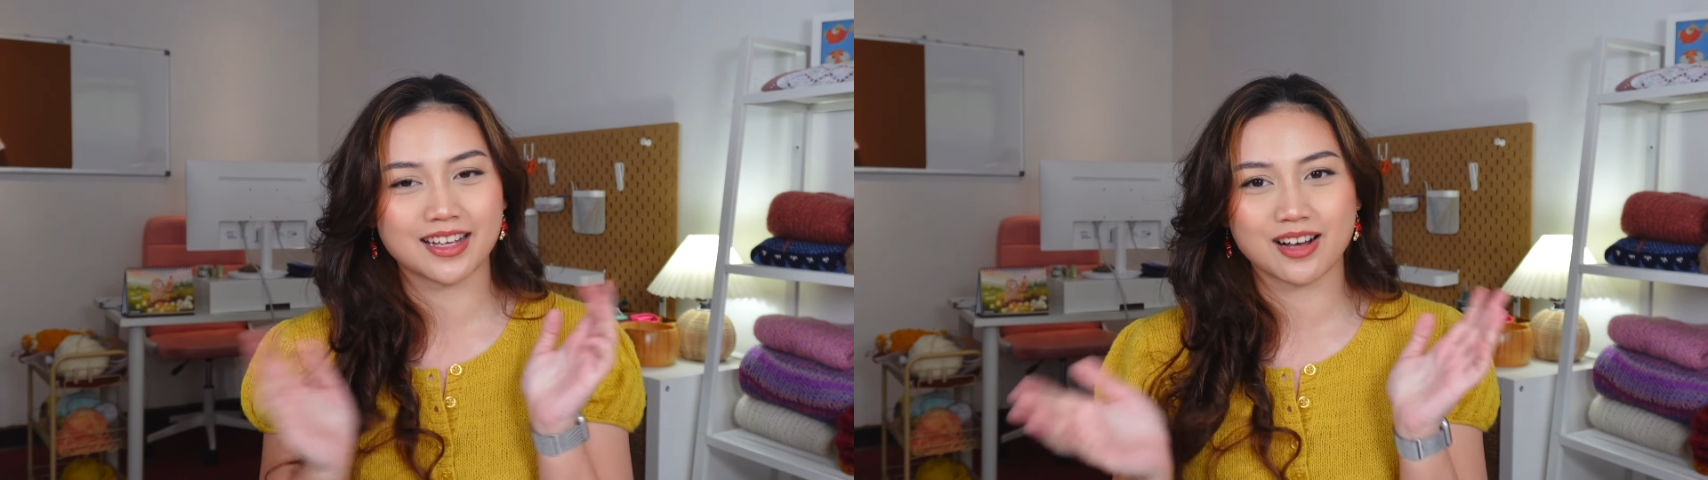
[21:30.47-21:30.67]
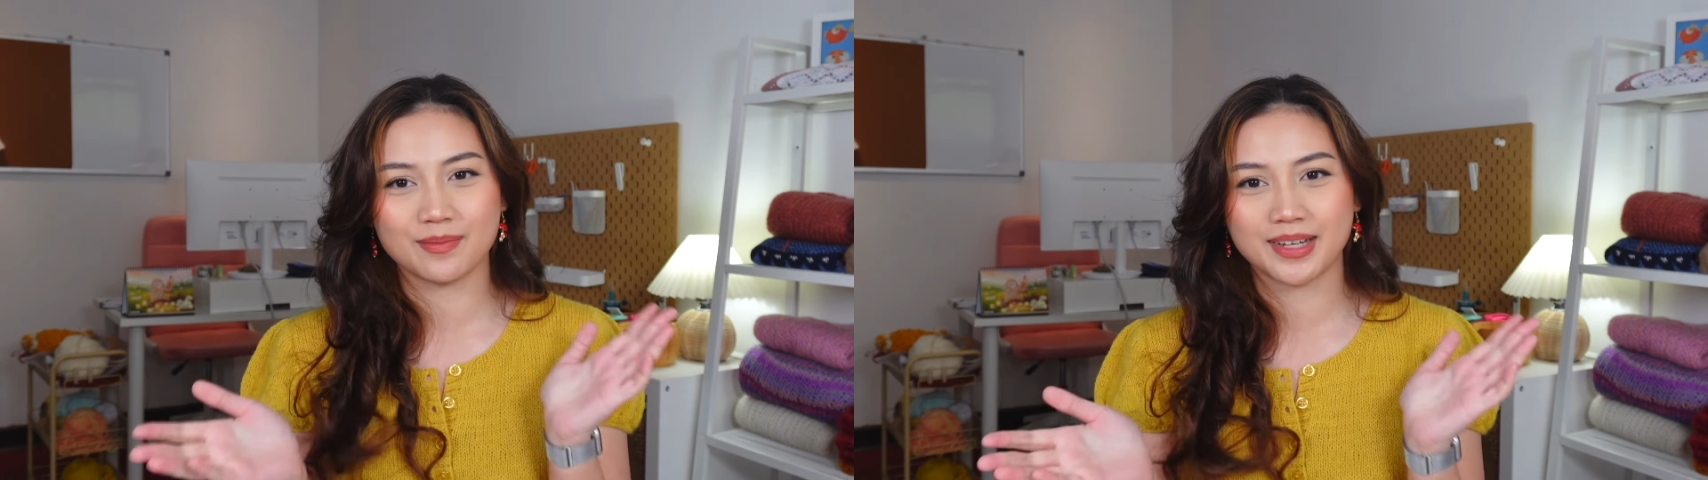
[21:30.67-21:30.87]

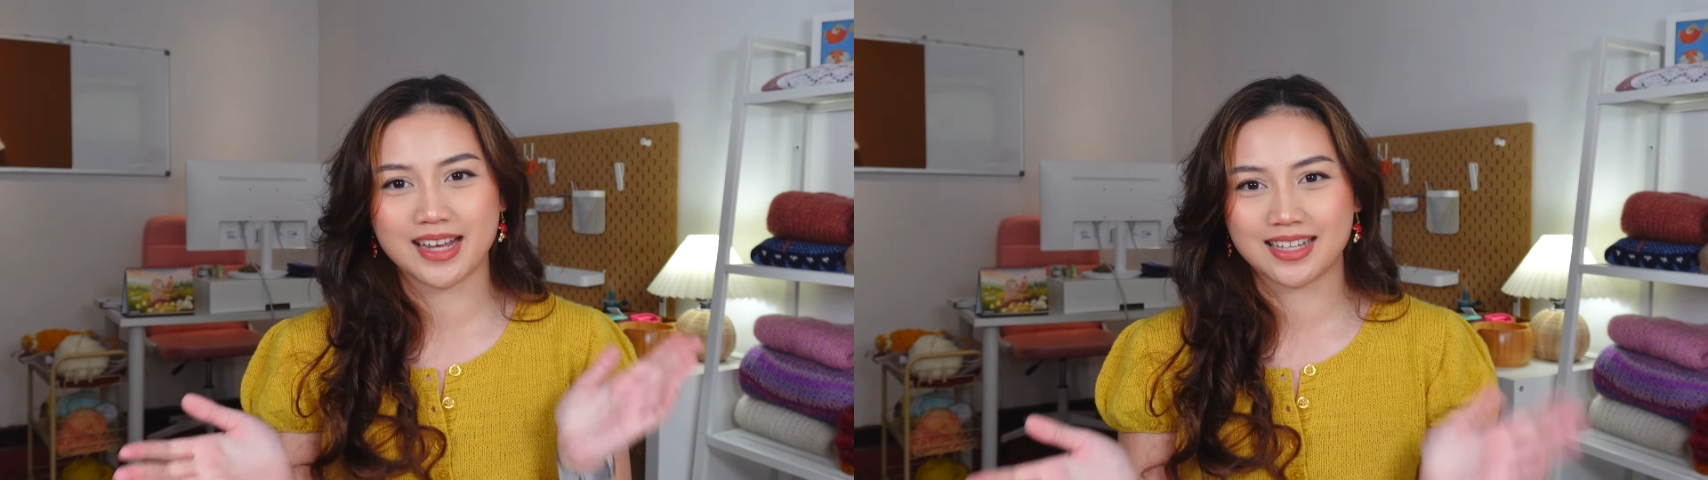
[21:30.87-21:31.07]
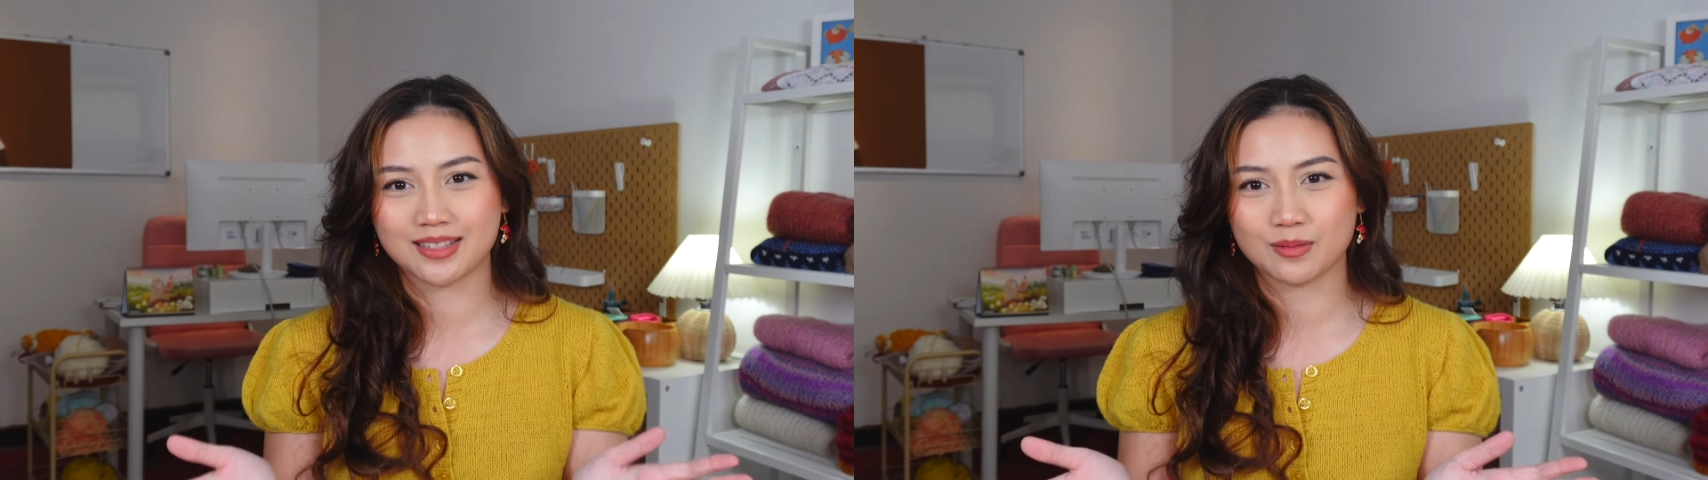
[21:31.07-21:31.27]
comment,
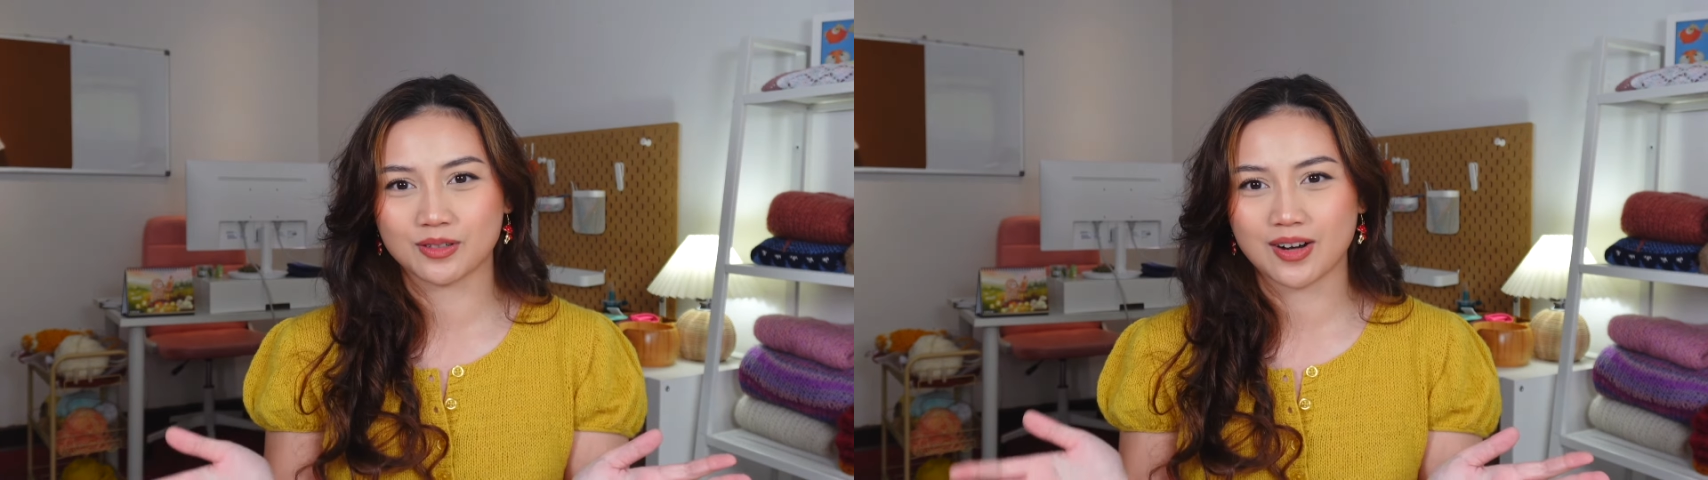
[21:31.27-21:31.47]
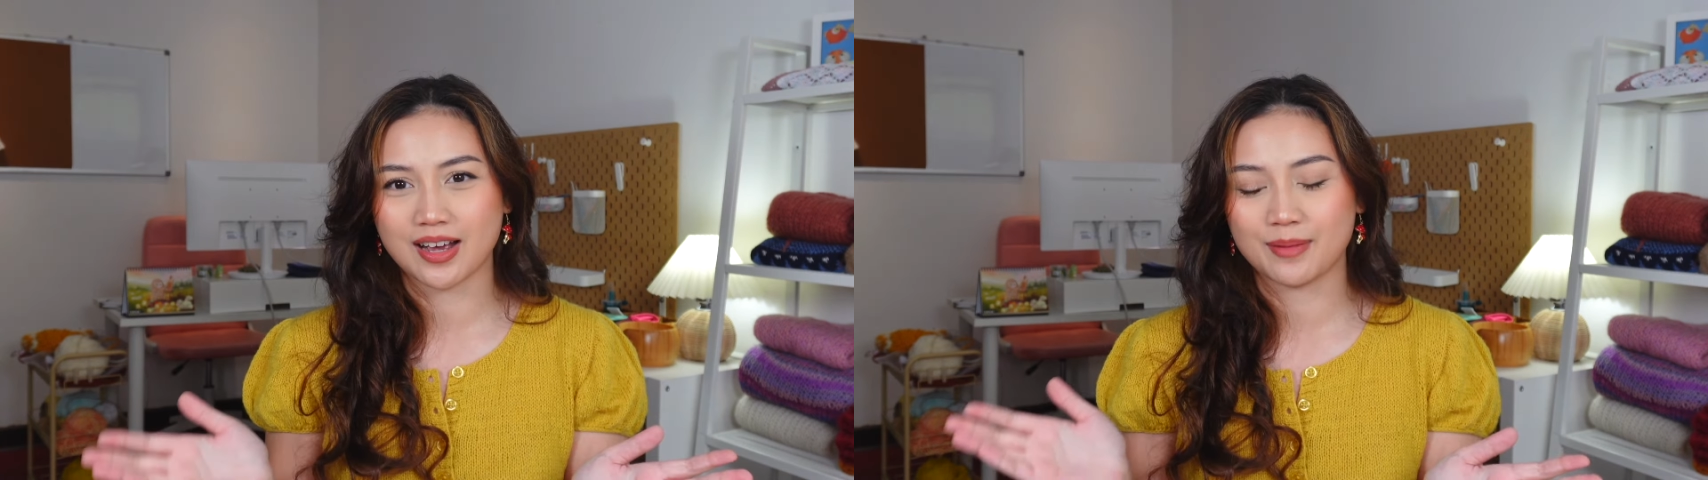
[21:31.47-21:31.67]
and
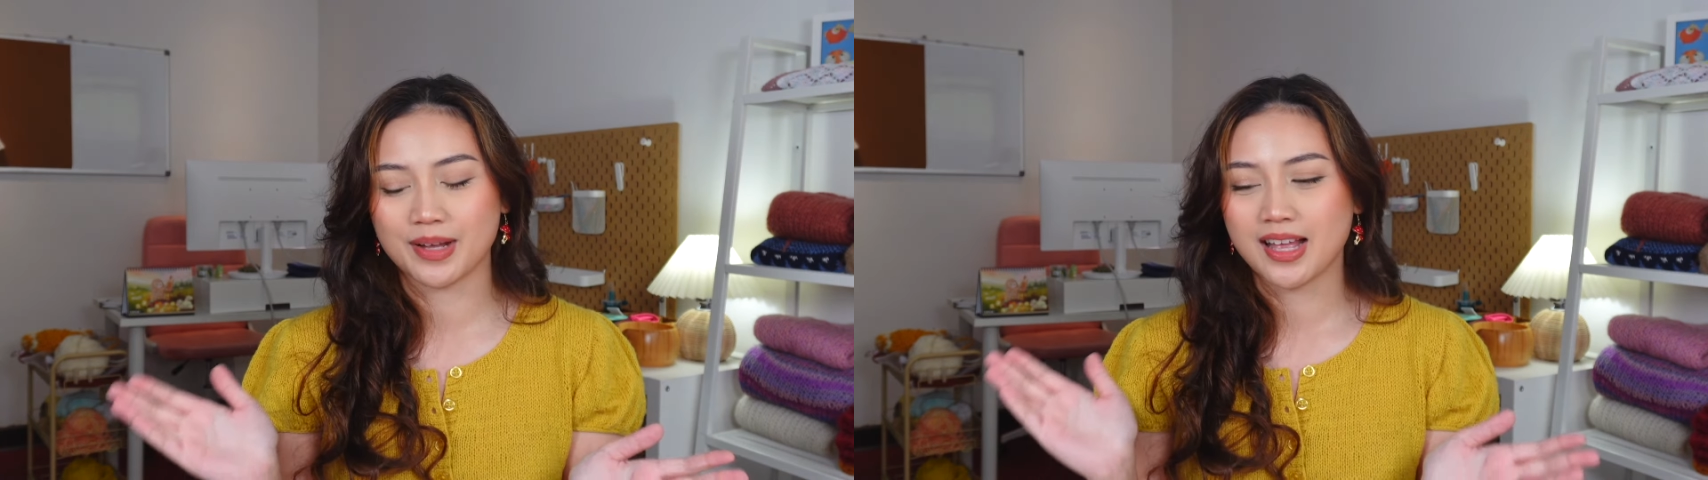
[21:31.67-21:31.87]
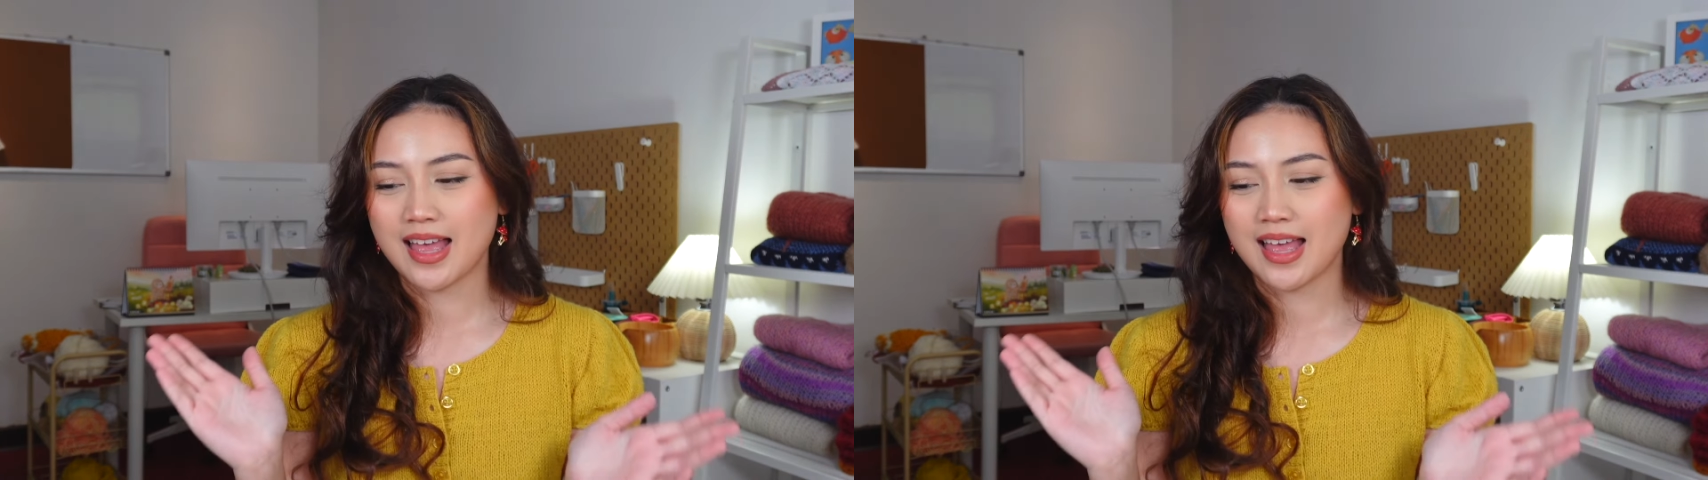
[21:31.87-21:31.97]
subscribe.